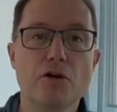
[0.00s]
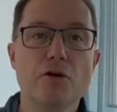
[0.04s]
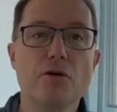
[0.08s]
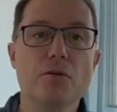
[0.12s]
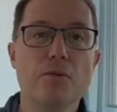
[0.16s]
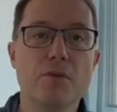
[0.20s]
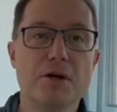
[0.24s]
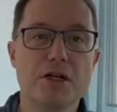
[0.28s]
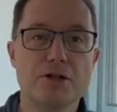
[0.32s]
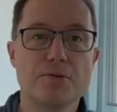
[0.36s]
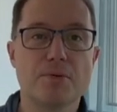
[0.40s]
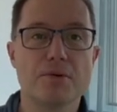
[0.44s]

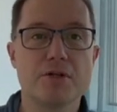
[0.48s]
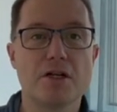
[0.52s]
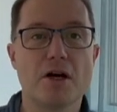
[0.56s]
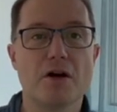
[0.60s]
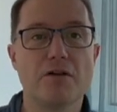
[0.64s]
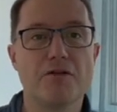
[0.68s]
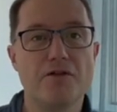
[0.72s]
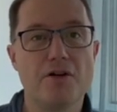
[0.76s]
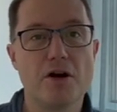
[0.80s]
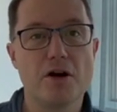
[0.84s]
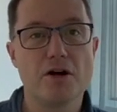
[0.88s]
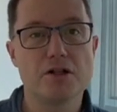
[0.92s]
which was our
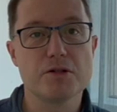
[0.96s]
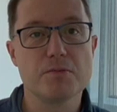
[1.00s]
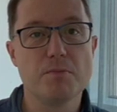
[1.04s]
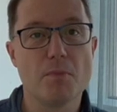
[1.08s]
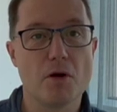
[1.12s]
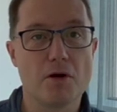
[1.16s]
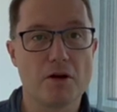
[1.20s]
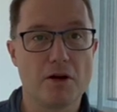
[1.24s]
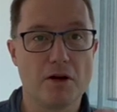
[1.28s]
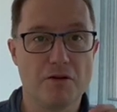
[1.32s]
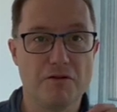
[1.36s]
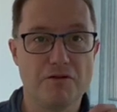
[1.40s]
first
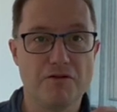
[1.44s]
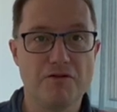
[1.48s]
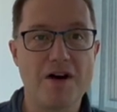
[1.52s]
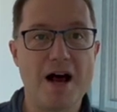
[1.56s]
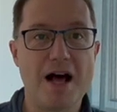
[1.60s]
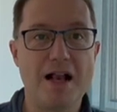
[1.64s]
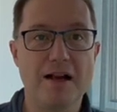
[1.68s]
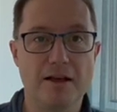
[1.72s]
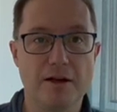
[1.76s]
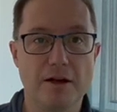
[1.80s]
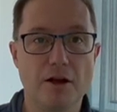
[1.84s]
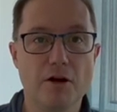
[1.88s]
model of
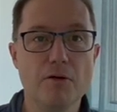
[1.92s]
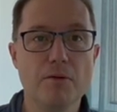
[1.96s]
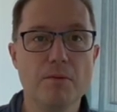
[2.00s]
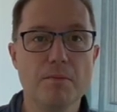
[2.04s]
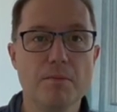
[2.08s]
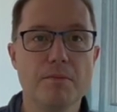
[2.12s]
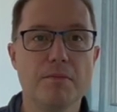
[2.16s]
value,